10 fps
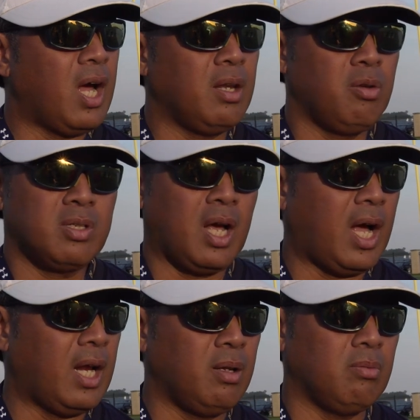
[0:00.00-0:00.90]
on, he was a
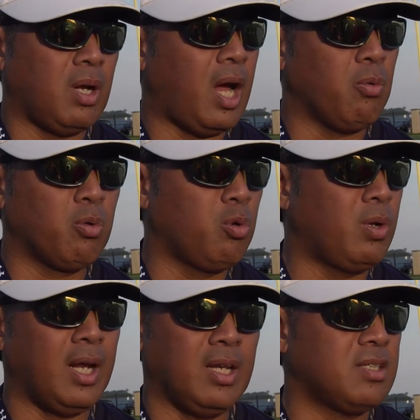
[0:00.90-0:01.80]
high
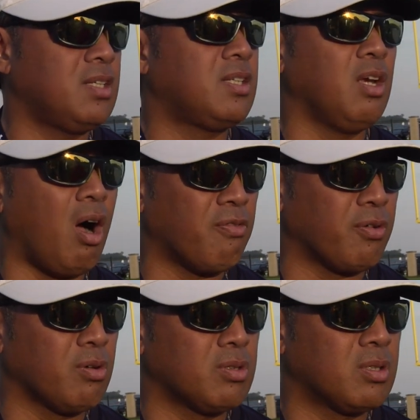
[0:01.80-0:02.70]
recruit, had SEC
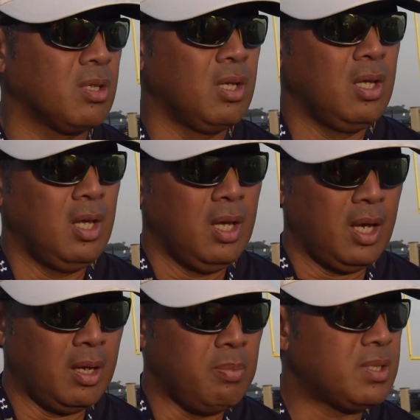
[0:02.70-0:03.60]
offers,
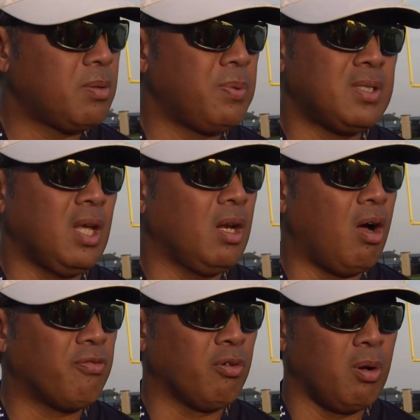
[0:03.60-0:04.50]
had a Mississippi State
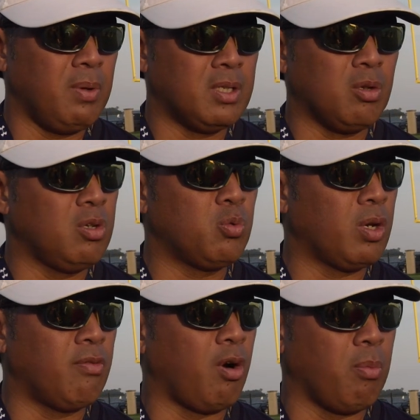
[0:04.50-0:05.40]
offer. I mean, so he's
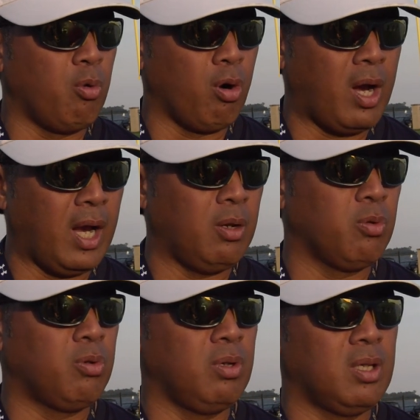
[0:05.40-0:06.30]
one of our more highly
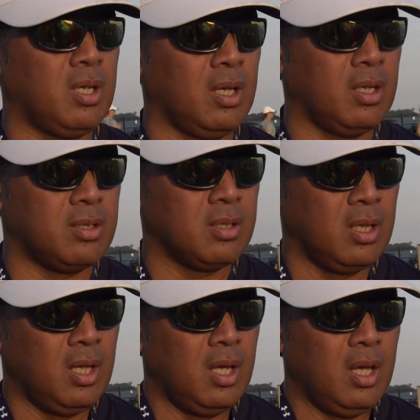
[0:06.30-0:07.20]
recruited kids.
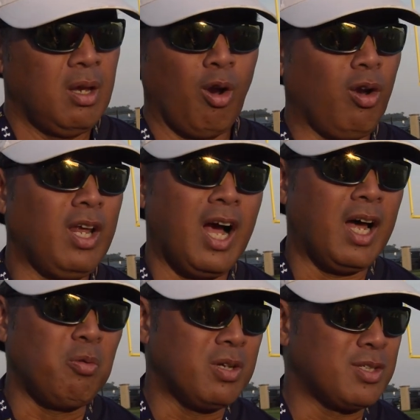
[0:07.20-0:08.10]
Early
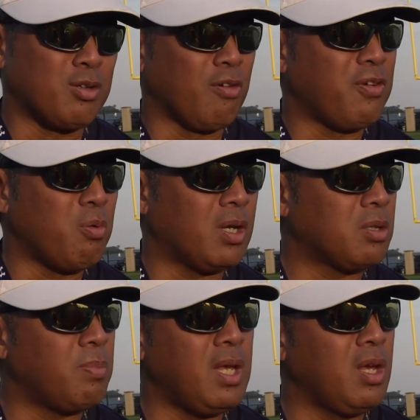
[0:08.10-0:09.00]
on, wasn't sure if he wanted
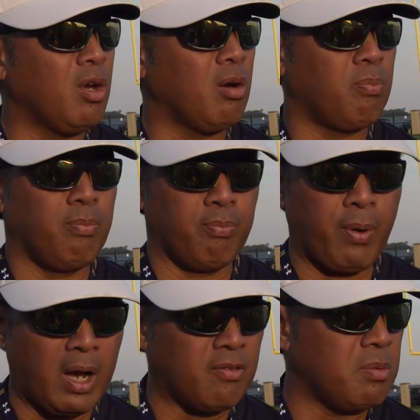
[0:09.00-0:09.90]
to be here.
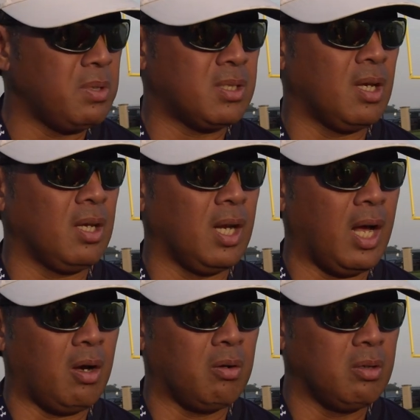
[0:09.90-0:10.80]
Proud of him, he stuck it
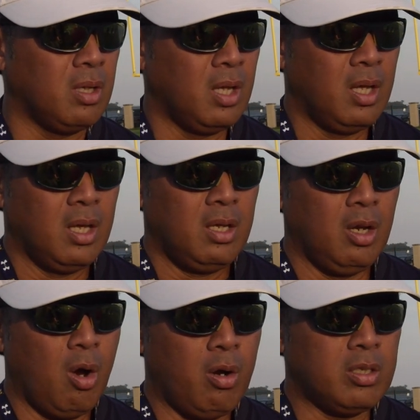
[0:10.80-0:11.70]
out. You
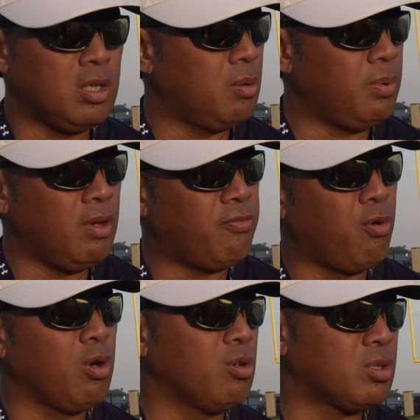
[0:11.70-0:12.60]
know, he's going to be a
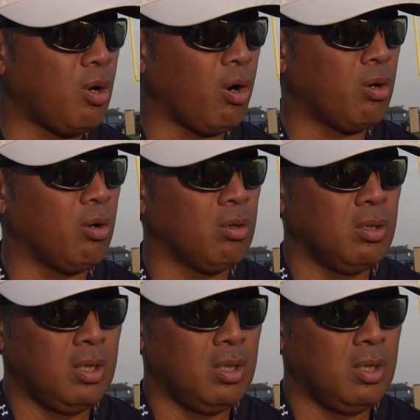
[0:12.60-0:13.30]
four-year starter.